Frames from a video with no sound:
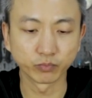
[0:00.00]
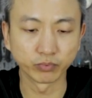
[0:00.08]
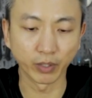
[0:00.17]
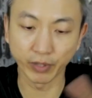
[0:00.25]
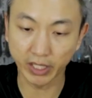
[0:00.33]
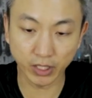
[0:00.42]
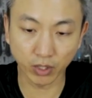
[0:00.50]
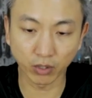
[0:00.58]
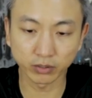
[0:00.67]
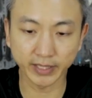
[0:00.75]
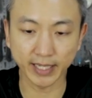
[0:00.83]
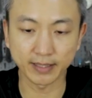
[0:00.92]
we already
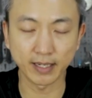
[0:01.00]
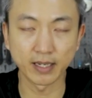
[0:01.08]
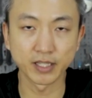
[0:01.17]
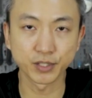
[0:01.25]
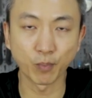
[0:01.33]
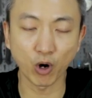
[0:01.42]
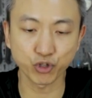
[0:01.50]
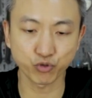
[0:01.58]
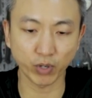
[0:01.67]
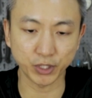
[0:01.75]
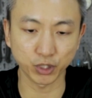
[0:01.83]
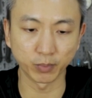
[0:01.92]
know that it is more
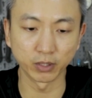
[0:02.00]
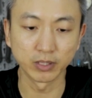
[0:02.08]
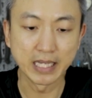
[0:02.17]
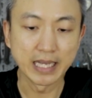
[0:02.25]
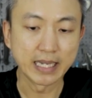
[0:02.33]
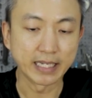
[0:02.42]
stretchable.